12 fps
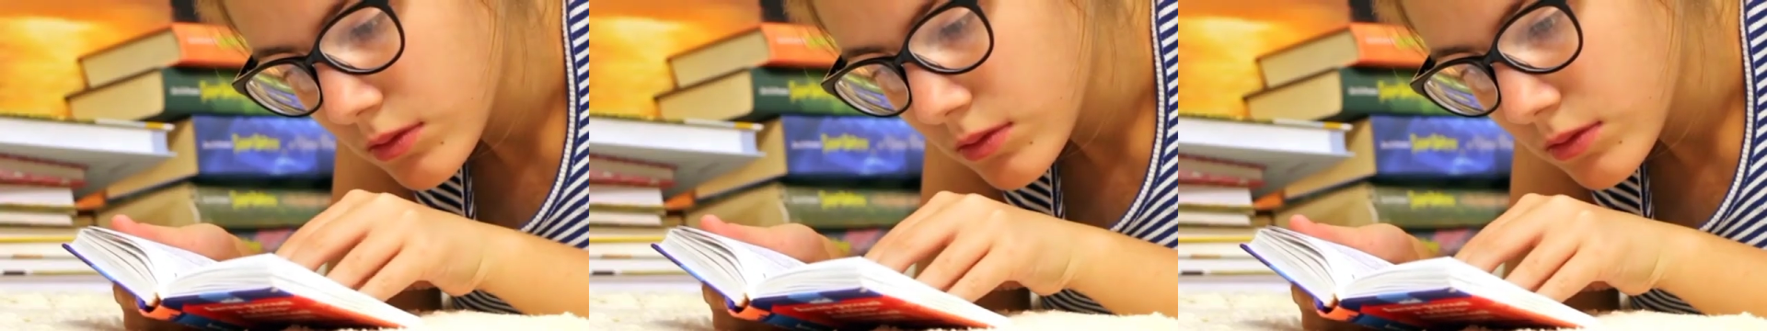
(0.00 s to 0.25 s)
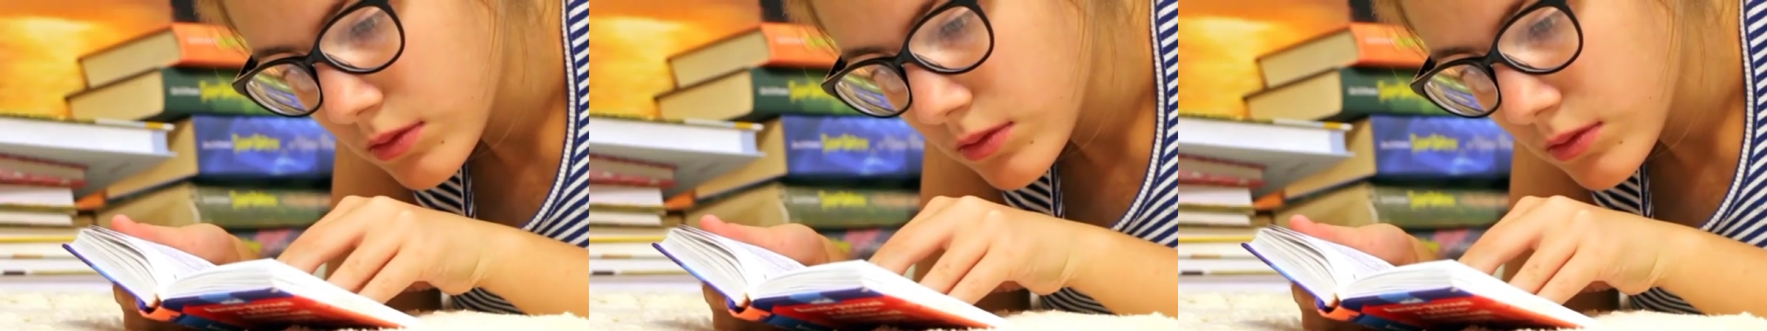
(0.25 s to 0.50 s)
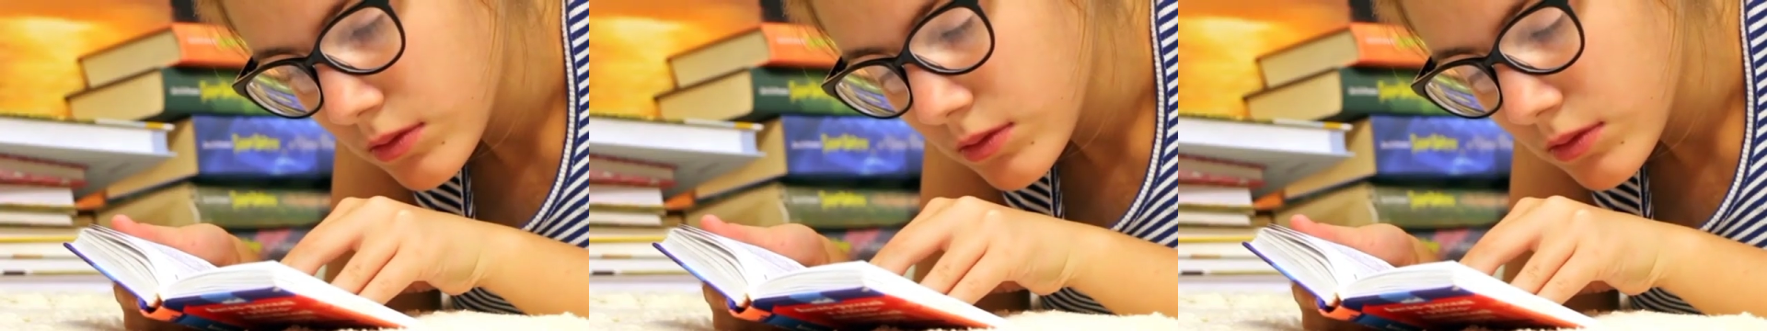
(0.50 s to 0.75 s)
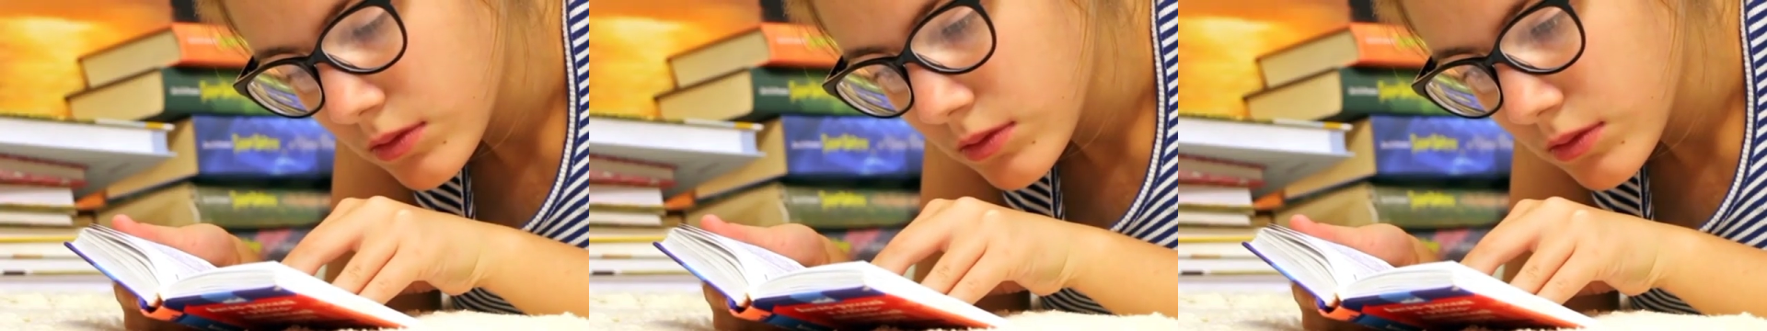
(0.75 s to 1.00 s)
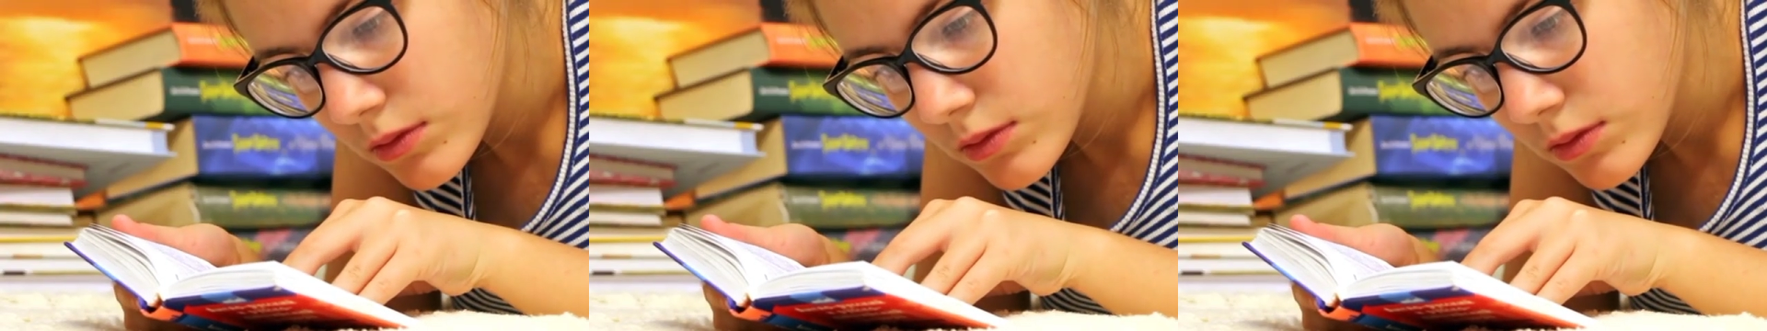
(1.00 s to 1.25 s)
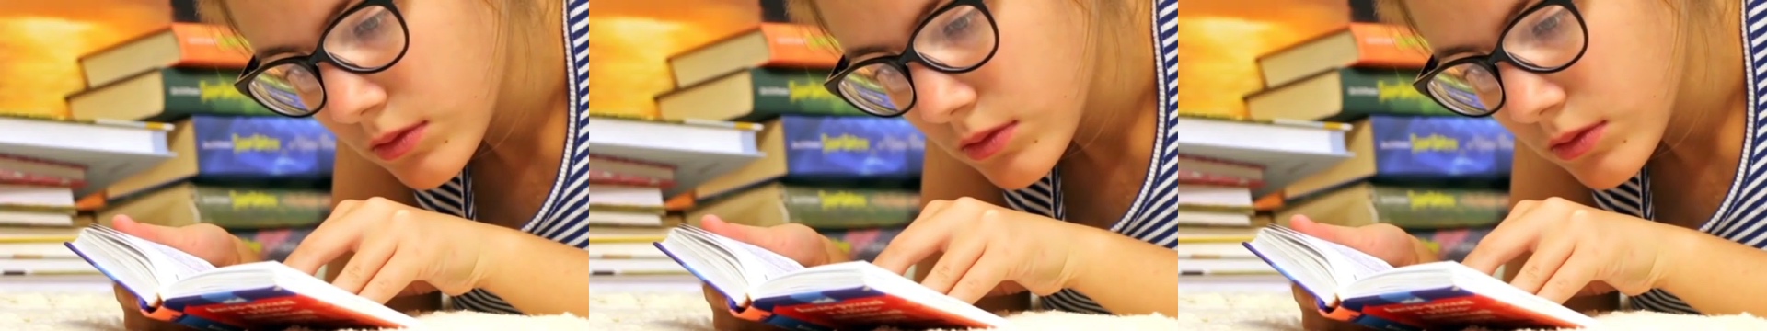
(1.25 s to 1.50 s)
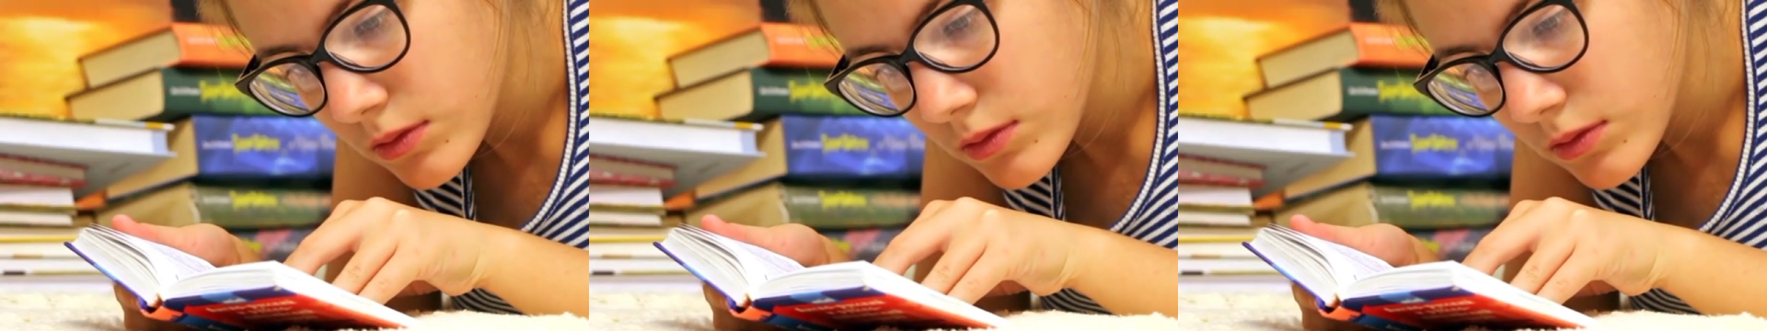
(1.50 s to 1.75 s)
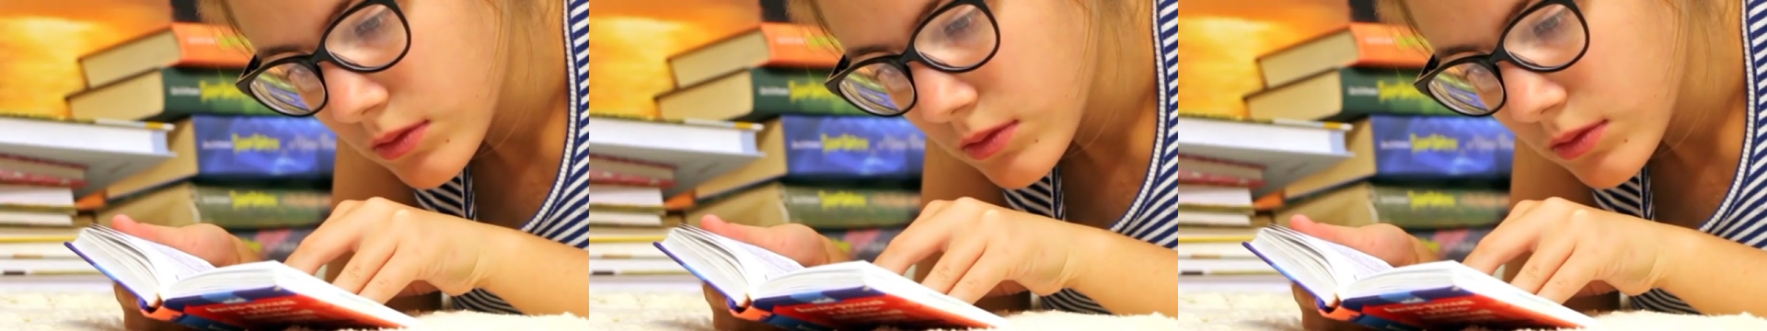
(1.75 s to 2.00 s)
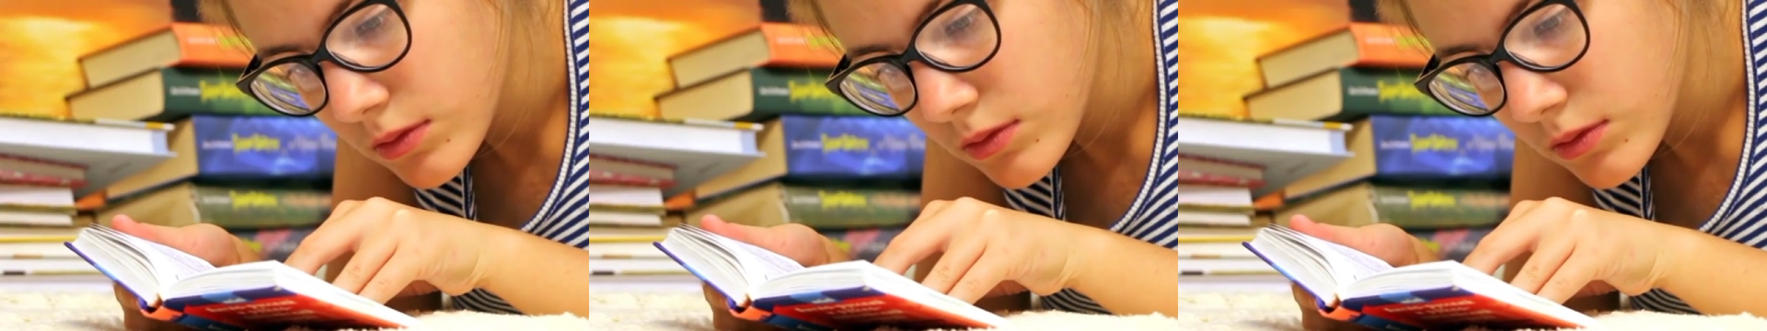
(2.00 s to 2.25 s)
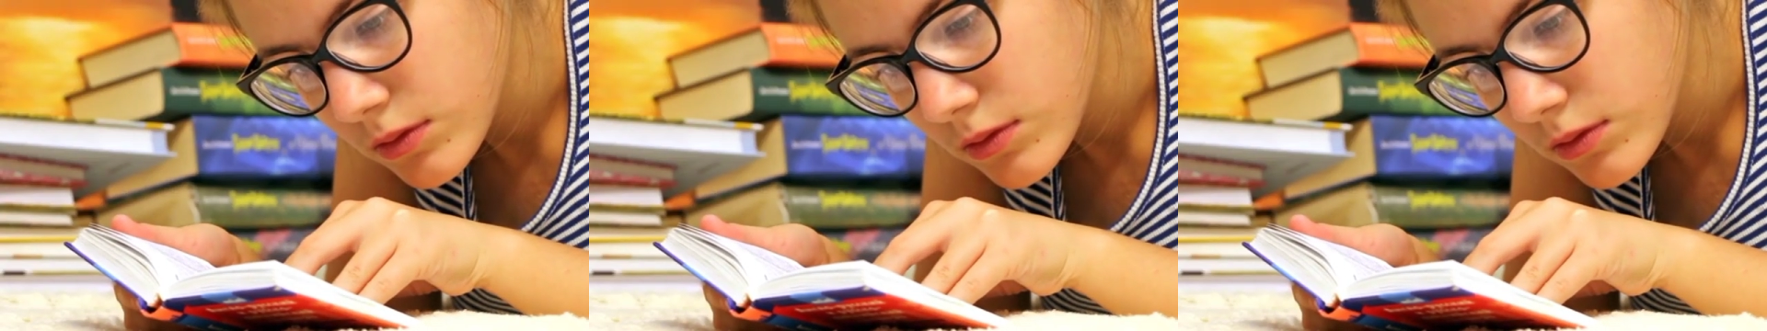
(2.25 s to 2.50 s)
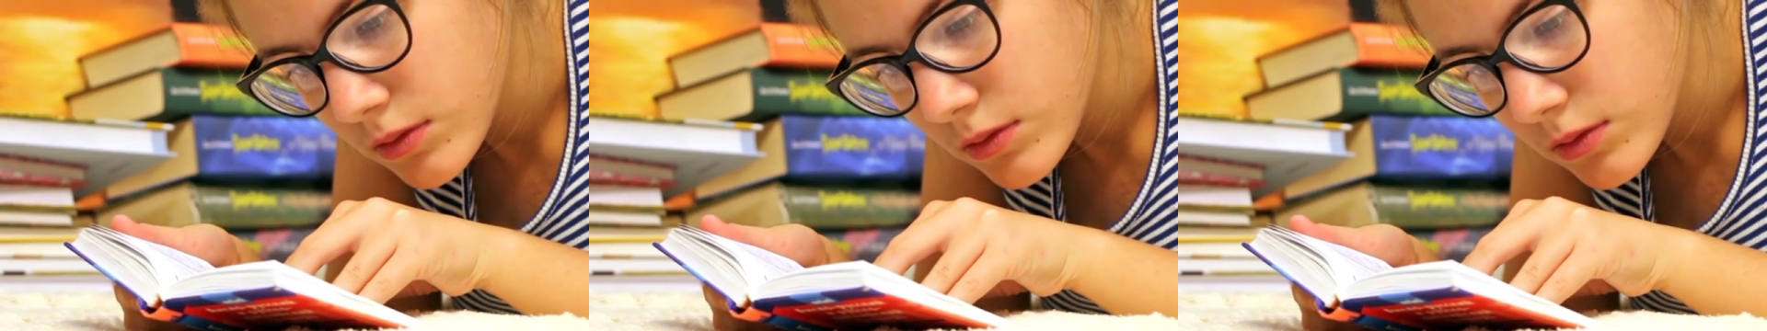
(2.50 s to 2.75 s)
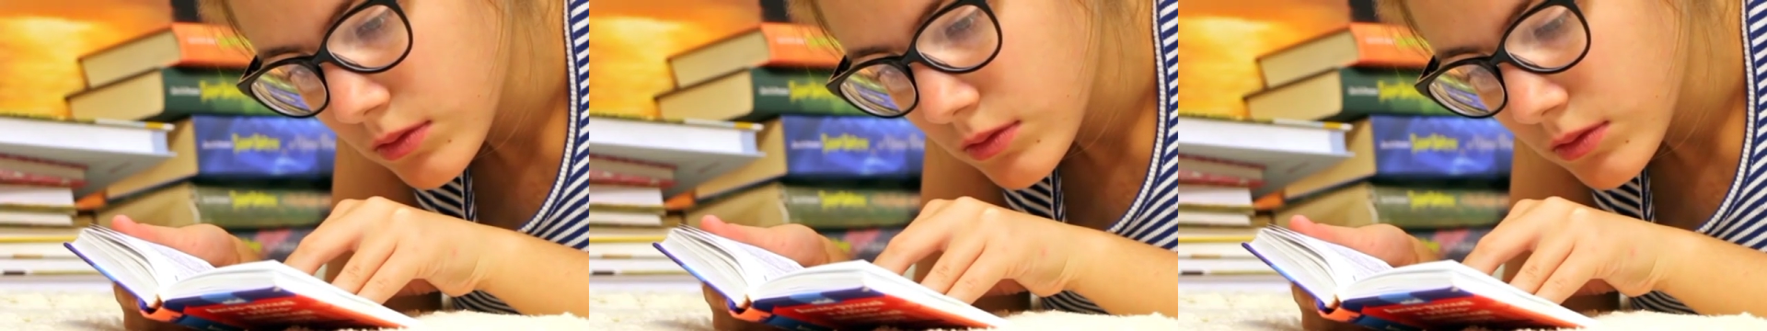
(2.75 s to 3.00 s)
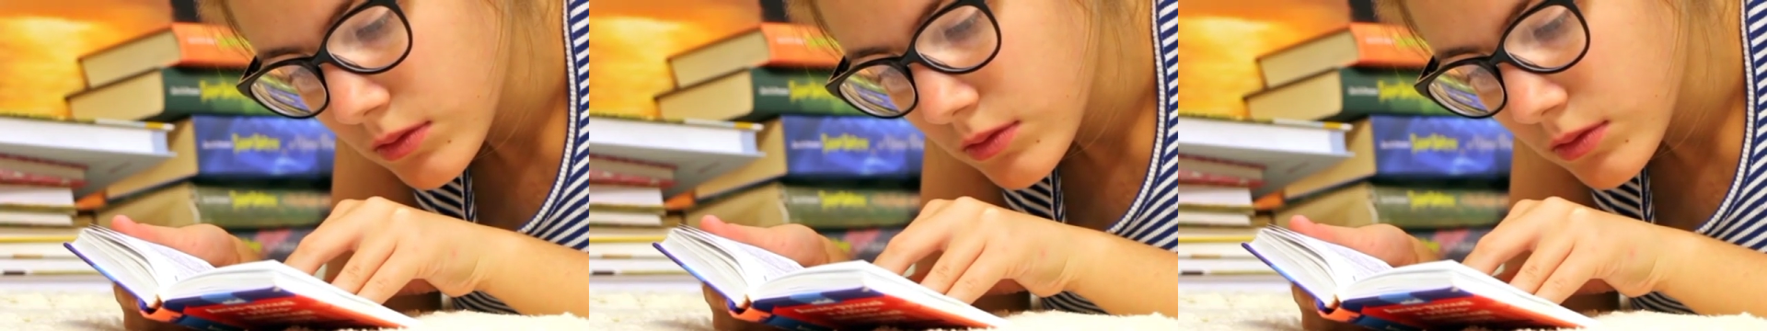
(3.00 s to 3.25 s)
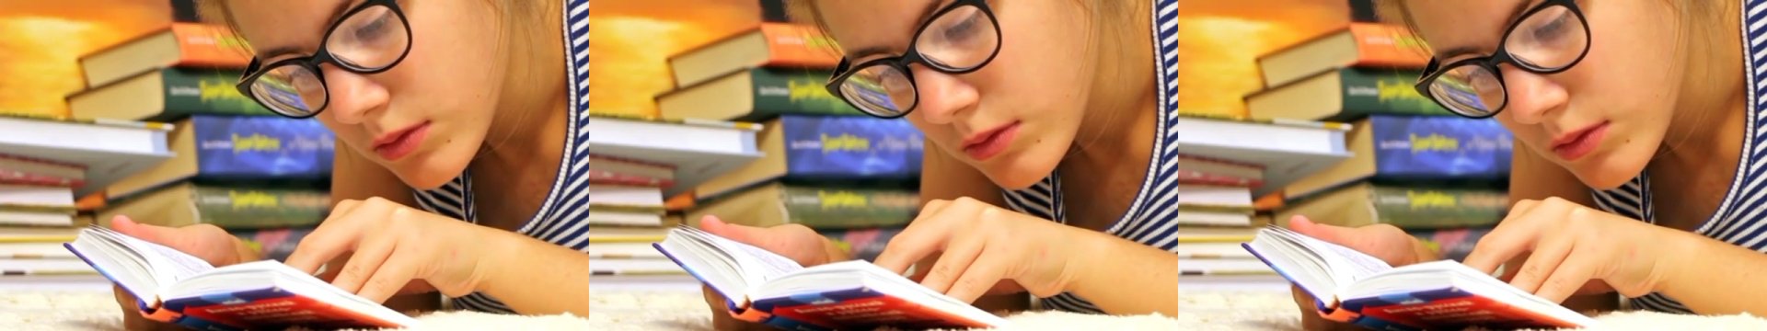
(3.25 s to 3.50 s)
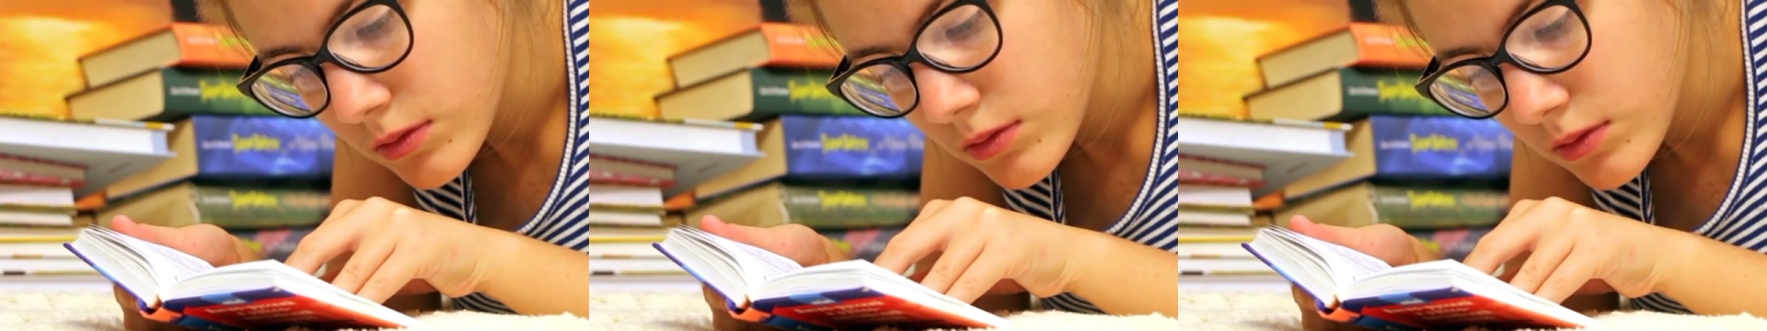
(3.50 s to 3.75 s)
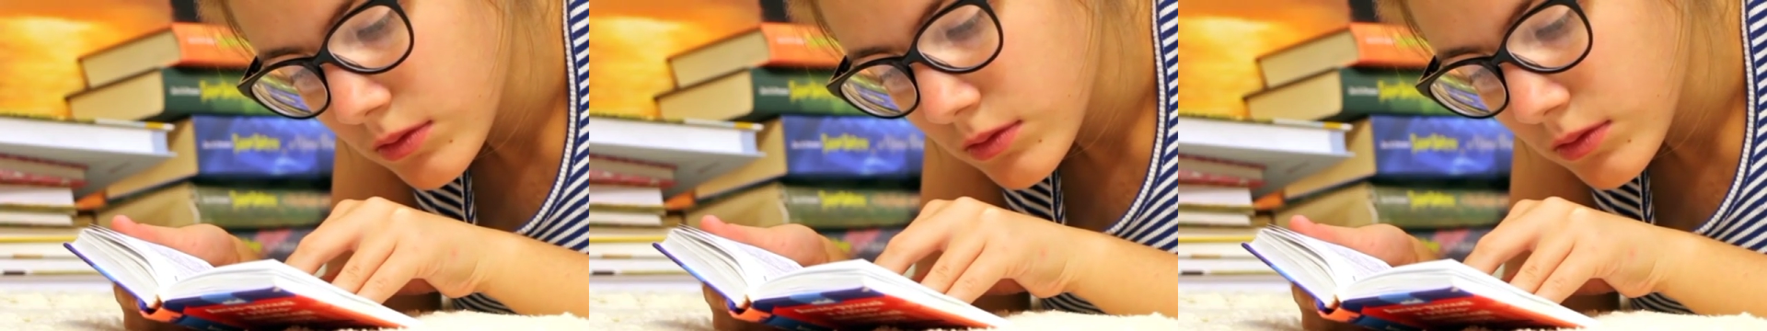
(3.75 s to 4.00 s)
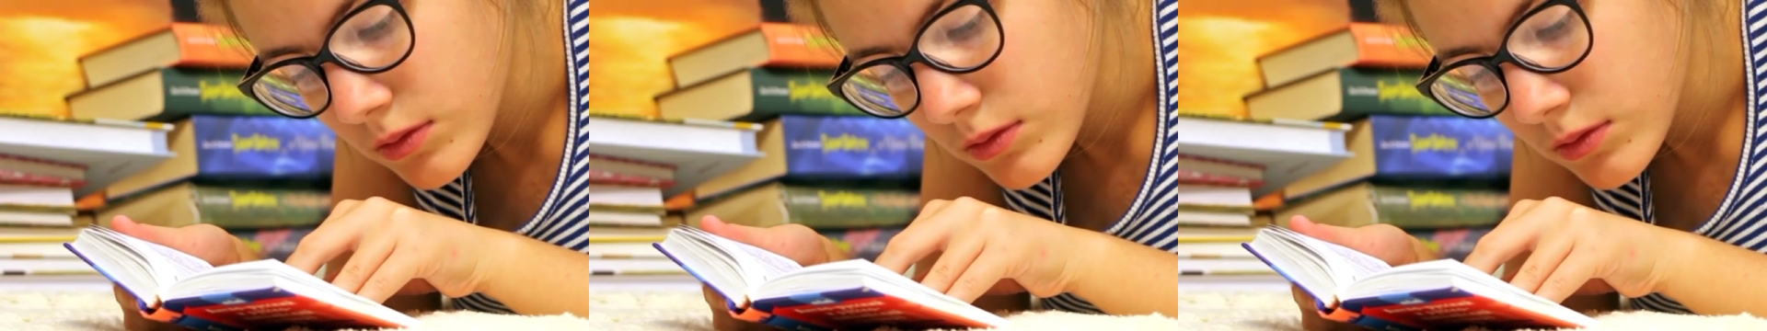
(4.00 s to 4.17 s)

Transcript: (no speaker visible)